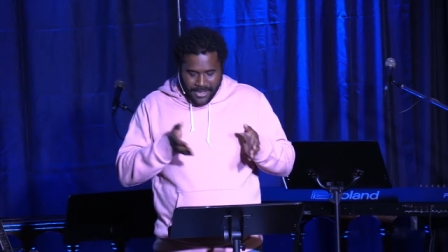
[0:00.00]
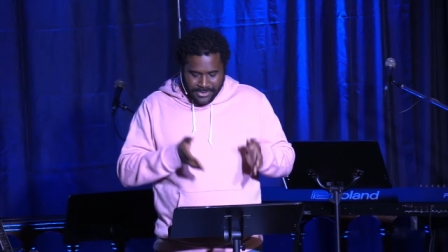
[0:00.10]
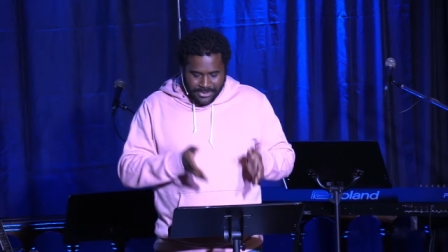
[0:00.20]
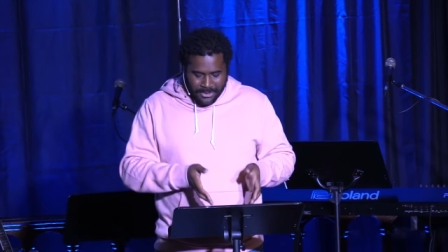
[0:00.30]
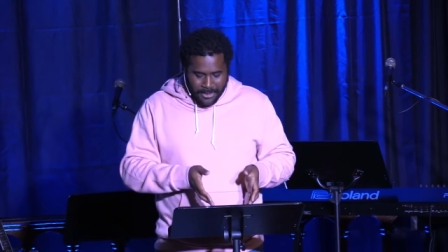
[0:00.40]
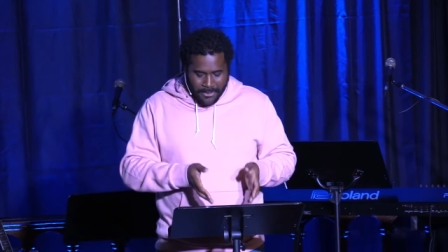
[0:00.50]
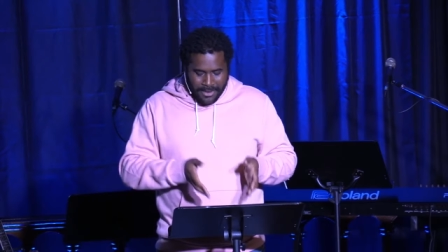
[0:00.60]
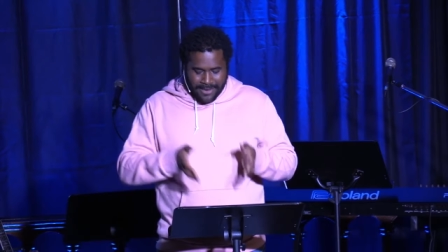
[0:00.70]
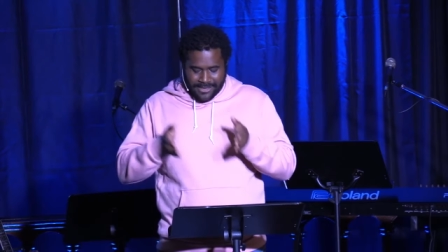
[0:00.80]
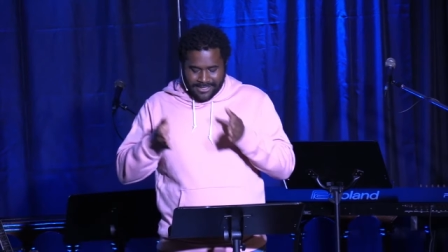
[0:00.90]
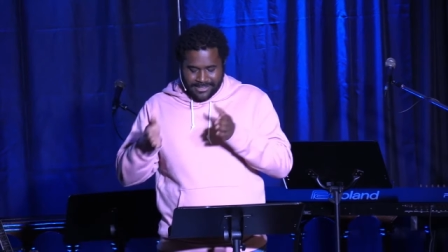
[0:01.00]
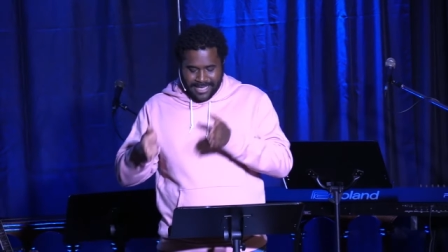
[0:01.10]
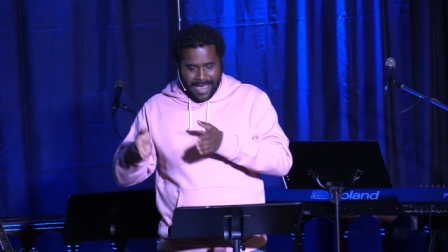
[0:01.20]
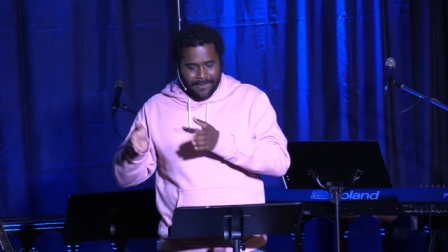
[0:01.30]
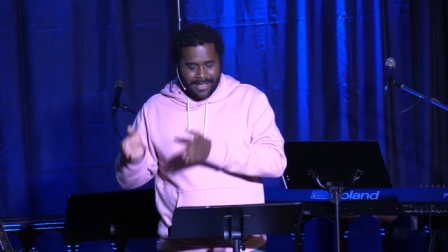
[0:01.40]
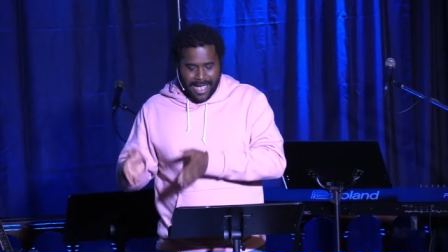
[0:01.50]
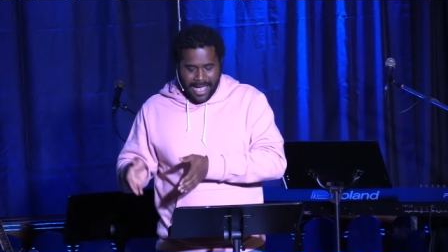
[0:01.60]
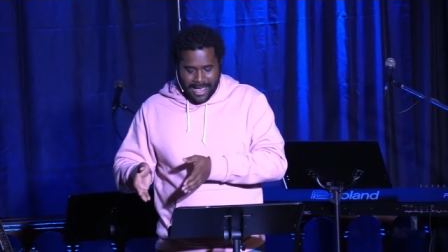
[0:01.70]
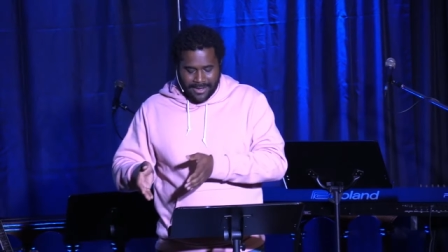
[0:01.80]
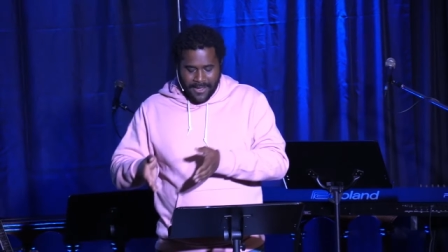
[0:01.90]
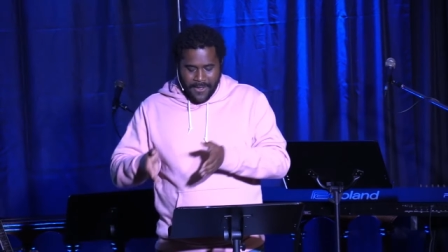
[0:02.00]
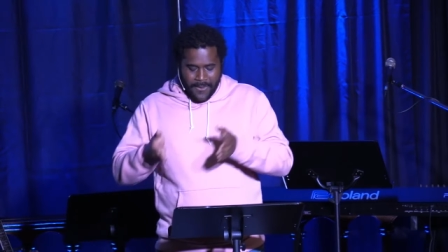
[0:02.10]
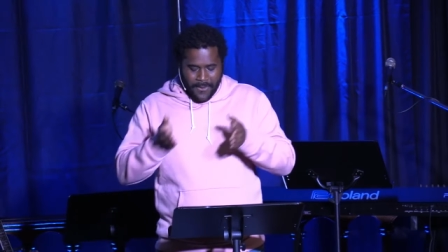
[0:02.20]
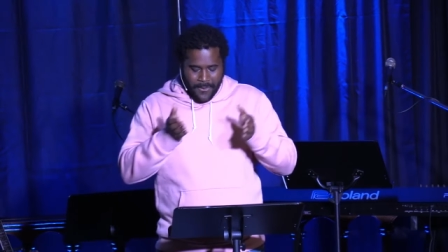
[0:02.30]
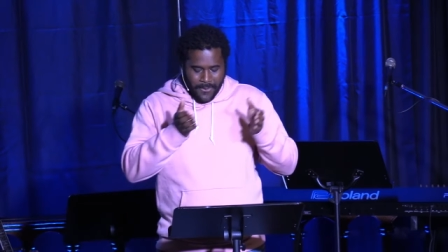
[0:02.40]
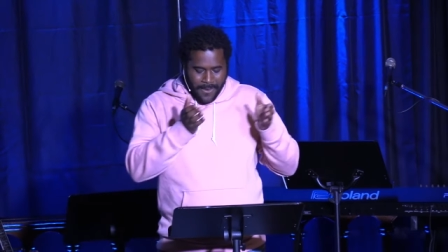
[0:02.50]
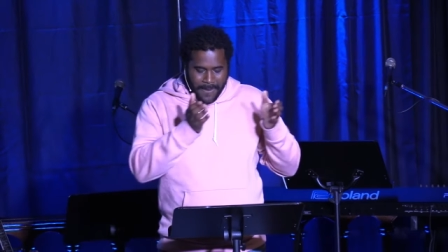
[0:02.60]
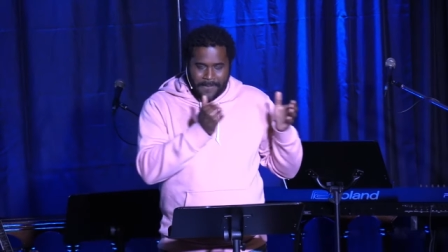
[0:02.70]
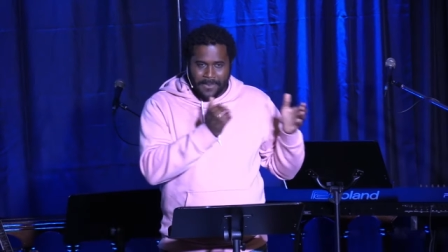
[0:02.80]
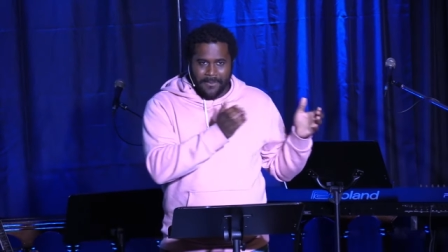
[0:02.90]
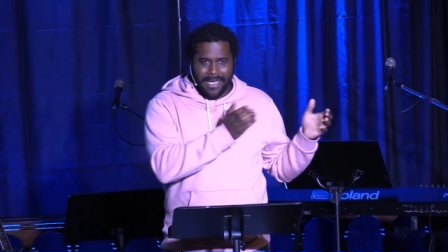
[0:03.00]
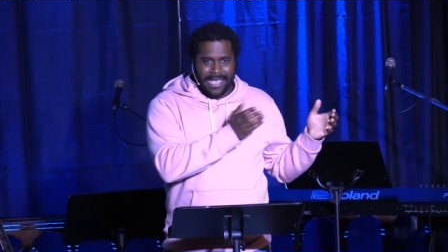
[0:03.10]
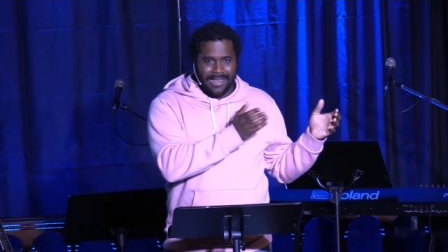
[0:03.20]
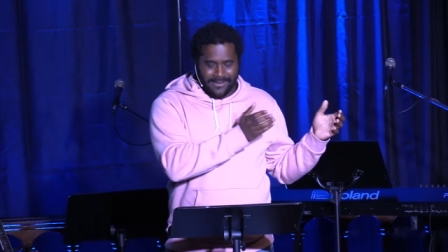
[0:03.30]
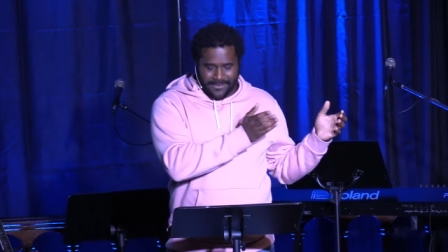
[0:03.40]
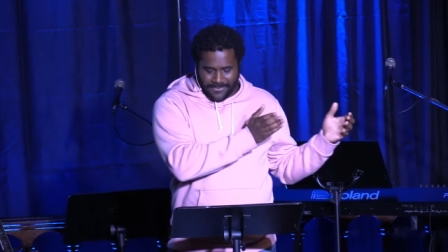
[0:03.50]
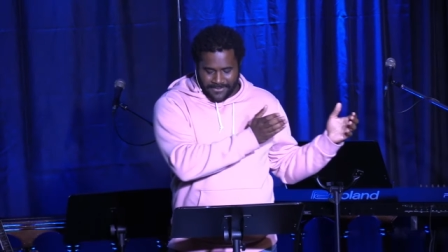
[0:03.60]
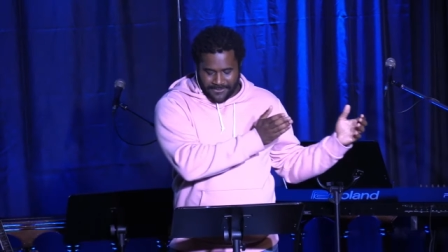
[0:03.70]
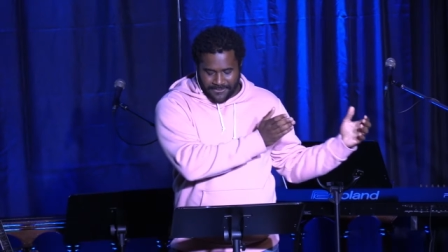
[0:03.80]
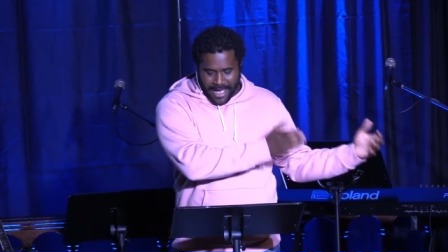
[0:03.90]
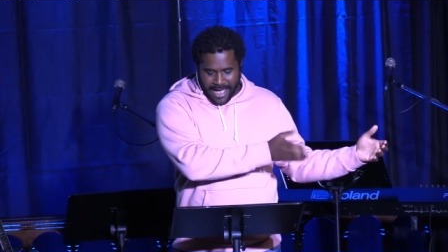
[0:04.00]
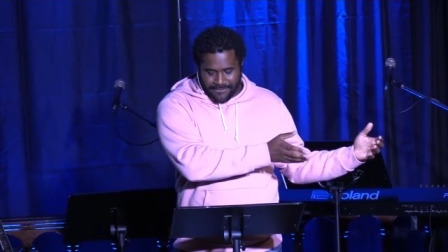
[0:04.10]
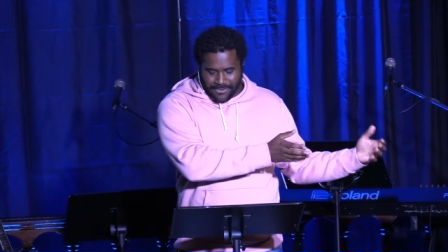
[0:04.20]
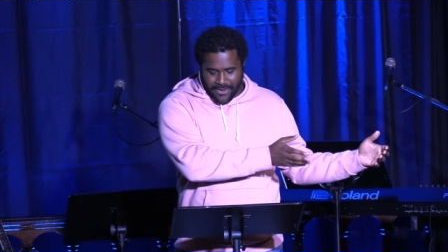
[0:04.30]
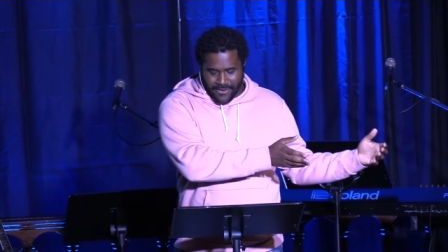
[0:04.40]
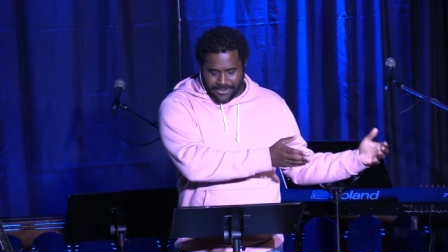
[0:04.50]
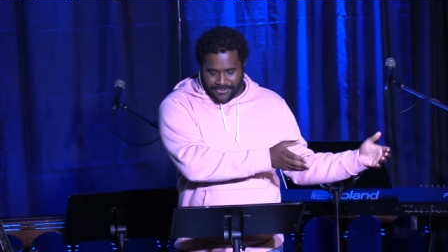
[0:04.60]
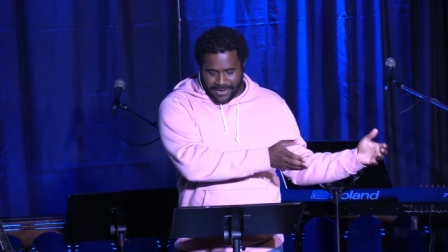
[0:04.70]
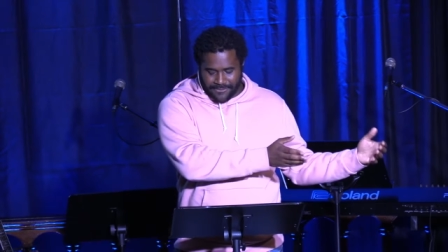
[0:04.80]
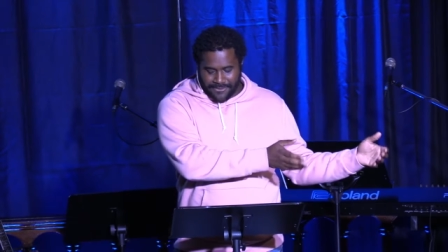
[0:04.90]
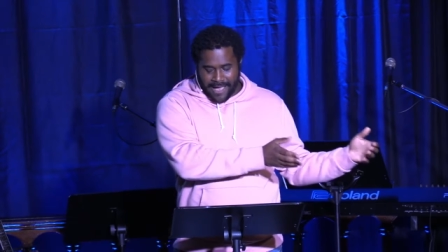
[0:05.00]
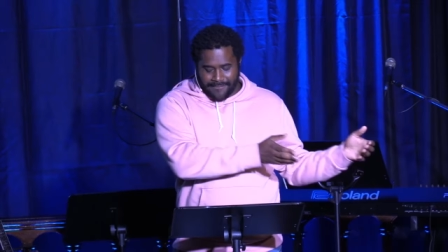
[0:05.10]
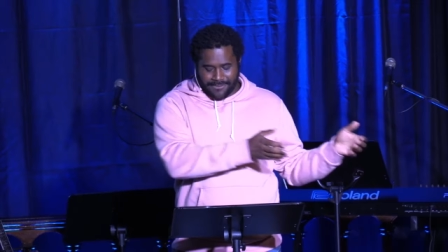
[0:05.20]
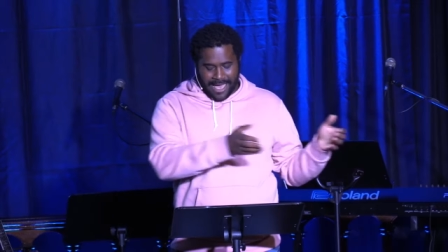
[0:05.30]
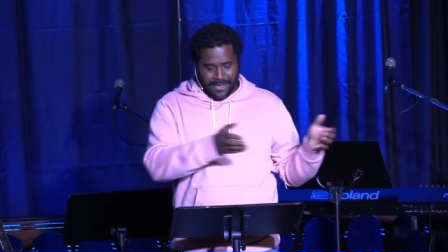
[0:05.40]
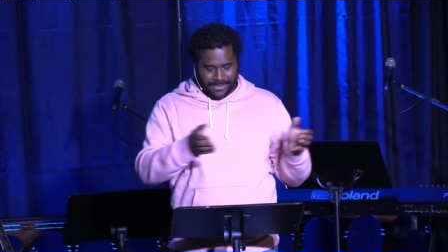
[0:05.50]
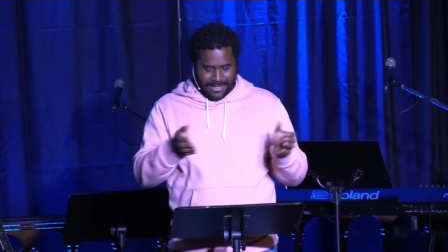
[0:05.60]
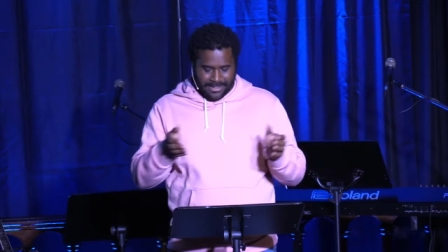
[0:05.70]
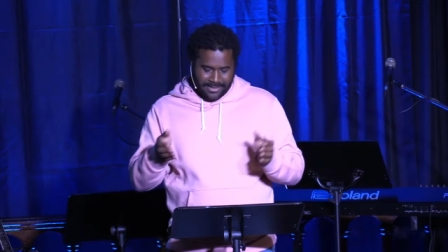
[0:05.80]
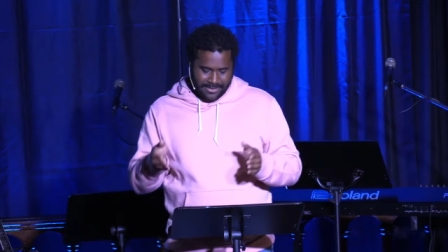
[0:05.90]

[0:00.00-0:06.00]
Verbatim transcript: story of the same God who made five loaves feed 5,000.